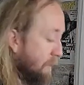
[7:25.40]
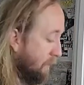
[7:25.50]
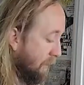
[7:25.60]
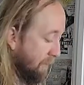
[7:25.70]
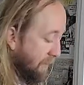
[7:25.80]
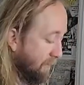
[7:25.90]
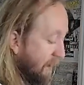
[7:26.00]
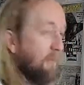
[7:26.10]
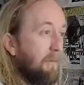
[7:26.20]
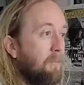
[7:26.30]
I do
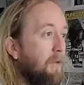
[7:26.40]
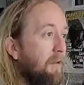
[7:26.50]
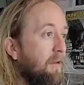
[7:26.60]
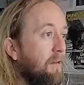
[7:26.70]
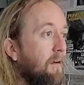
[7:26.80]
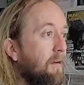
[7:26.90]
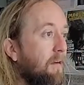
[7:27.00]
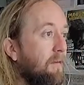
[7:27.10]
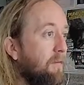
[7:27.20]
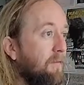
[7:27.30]
have my pinky there
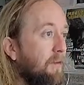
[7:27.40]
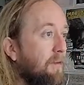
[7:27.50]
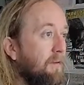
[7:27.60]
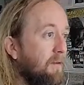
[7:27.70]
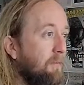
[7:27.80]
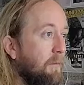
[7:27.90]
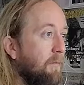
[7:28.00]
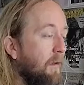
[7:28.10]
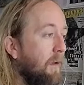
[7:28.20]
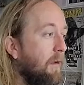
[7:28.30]
because of the years I've been
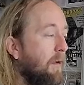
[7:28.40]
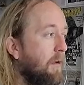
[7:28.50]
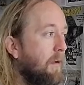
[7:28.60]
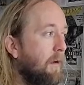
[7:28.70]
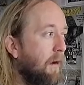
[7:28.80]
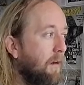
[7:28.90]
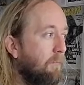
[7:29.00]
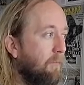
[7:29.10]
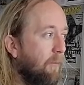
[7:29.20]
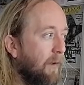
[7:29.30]
playing.
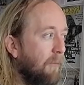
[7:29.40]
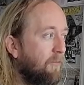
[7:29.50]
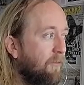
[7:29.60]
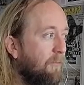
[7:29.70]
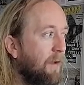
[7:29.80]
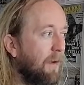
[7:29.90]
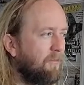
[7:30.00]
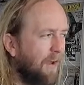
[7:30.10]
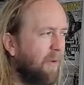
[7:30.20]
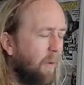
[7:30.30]
But when I'm strumming, I'm
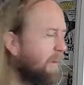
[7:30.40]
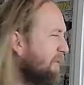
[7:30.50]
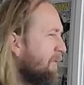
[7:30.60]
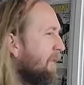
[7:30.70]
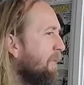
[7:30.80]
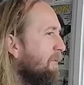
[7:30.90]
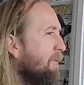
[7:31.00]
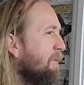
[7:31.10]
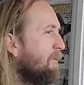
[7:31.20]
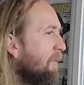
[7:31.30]
trying to only strum those
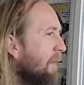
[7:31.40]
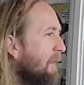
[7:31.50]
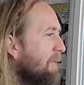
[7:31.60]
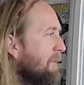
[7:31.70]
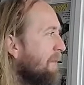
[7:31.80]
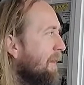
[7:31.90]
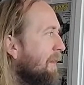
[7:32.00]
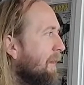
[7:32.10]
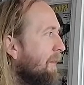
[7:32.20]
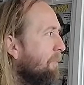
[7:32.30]
two strings.
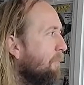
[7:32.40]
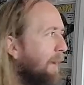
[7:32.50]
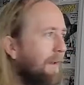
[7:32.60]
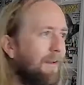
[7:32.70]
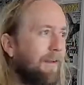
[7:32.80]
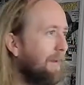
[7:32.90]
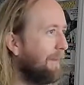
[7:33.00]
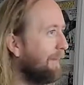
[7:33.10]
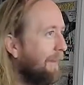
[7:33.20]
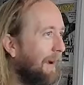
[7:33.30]
But
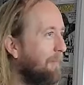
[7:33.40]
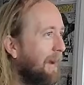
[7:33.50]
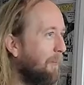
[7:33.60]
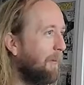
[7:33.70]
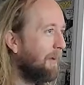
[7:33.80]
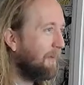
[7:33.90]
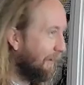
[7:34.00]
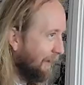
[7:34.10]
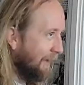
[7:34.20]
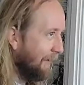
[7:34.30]
I'm not worried if
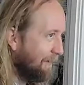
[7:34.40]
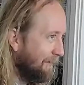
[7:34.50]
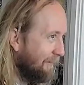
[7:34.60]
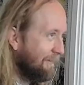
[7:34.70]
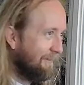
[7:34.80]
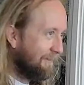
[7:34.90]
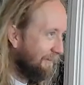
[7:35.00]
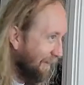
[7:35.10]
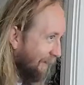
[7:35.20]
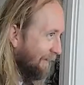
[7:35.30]
I hit
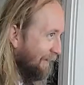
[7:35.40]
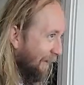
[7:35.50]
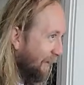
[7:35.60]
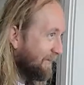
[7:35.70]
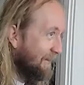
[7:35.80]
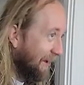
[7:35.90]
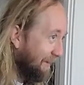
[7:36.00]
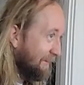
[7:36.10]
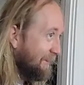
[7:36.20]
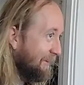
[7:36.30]
all
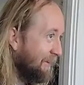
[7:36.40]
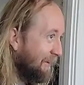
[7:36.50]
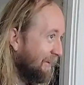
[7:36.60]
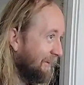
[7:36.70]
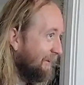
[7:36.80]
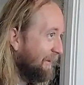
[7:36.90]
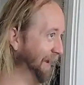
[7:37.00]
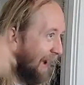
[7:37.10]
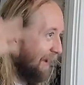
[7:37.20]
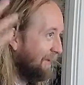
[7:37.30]
six. You
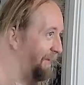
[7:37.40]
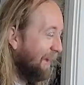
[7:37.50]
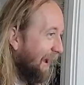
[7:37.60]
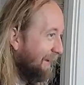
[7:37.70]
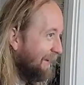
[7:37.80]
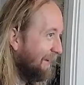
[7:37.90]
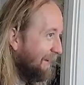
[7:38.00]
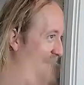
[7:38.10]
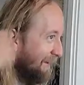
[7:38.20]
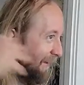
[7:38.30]
can't
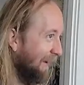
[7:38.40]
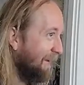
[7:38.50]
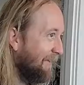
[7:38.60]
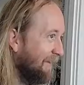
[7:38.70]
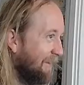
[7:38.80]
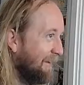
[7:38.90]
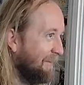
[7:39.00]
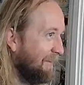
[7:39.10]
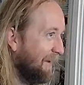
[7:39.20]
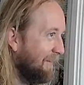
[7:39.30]
hear any of the
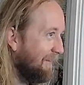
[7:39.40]
things that.